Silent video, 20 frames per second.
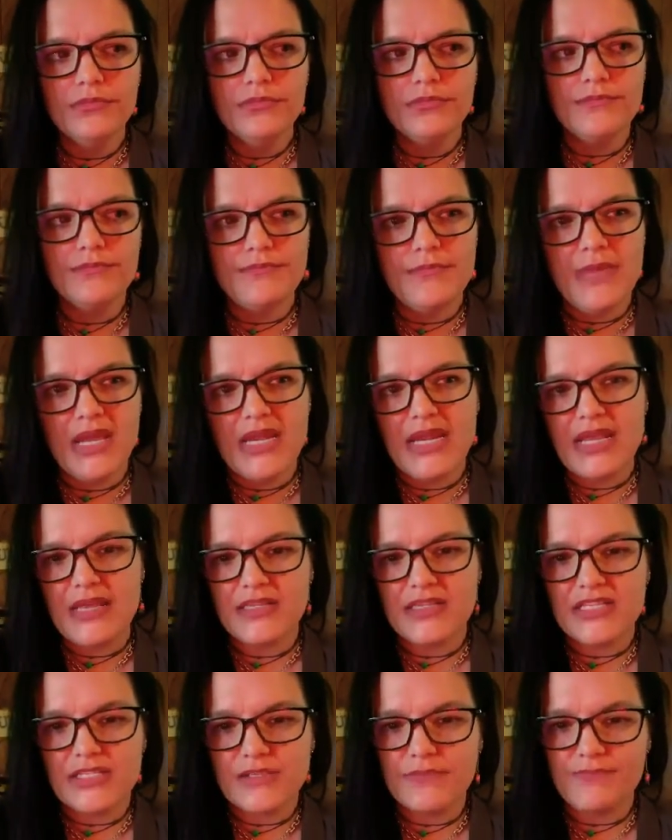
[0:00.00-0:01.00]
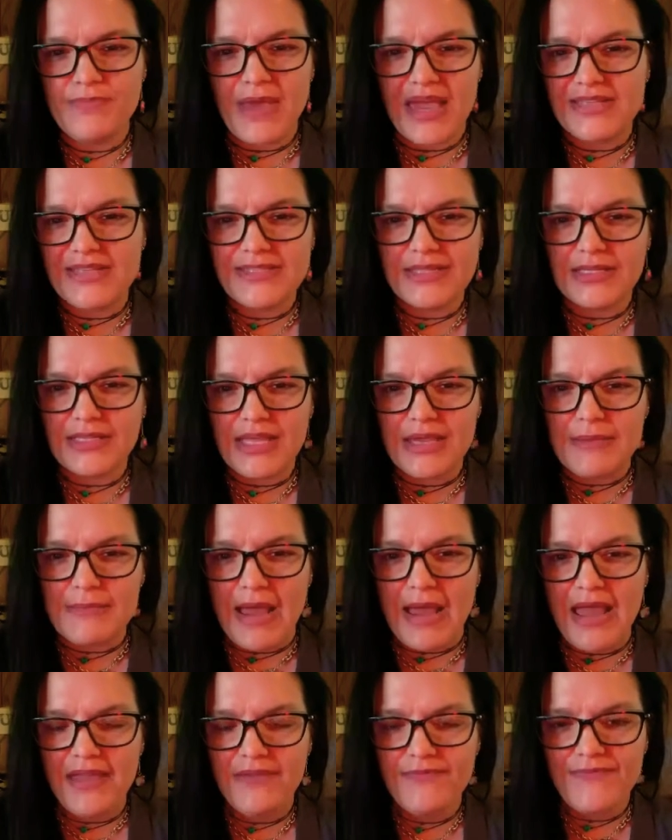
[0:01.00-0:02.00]
meaning basically
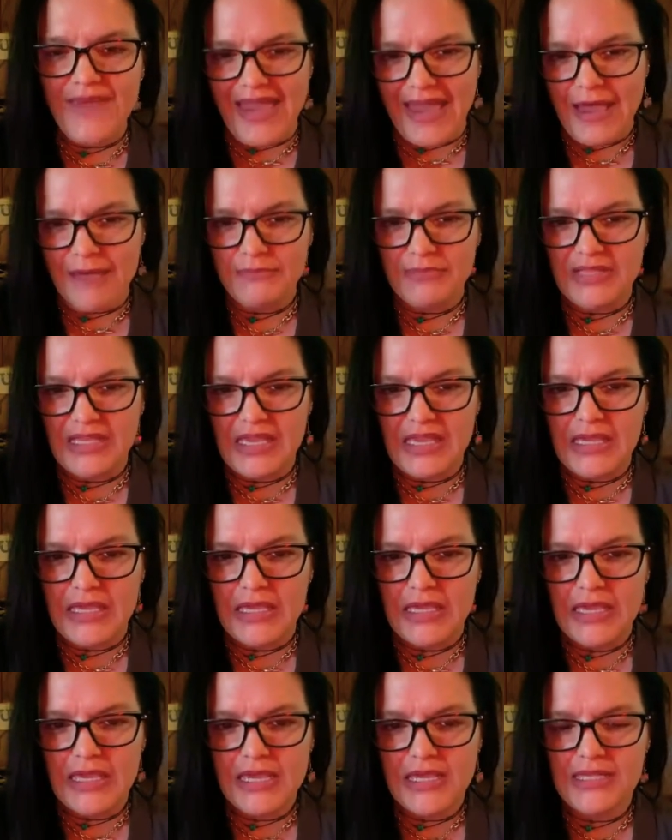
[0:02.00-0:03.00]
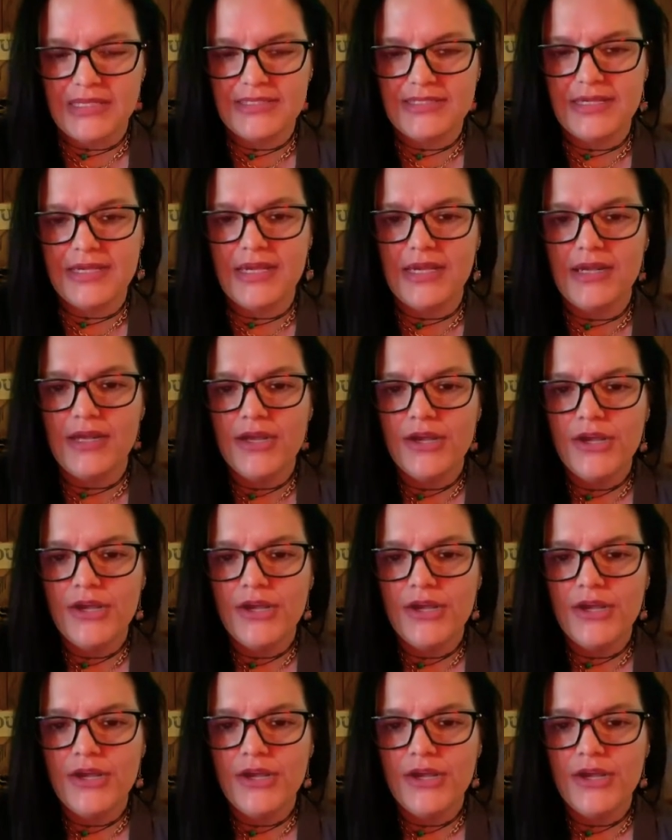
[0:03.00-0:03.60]
my family is in